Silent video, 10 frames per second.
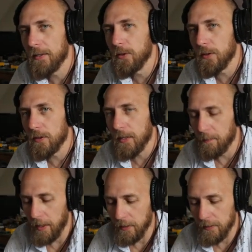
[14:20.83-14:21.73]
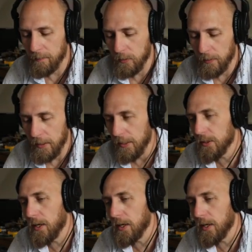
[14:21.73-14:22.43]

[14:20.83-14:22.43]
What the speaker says: do a little comparison between each,